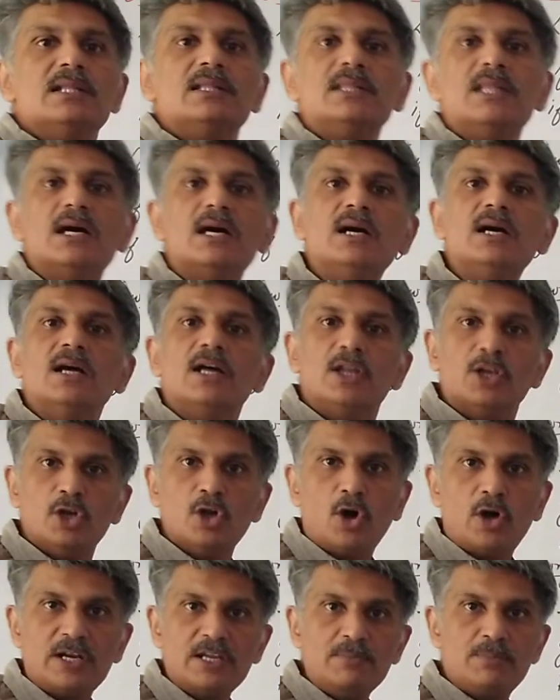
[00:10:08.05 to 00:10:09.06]
the
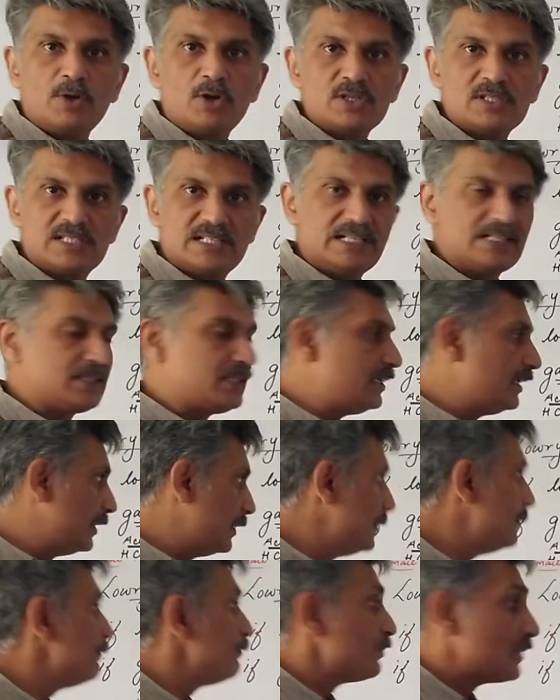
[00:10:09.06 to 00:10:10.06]
Laurie-Bronsted
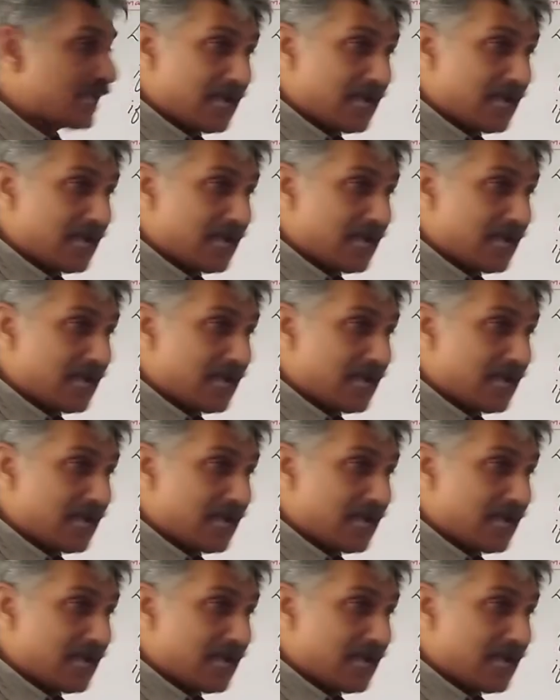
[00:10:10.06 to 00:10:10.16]
theory.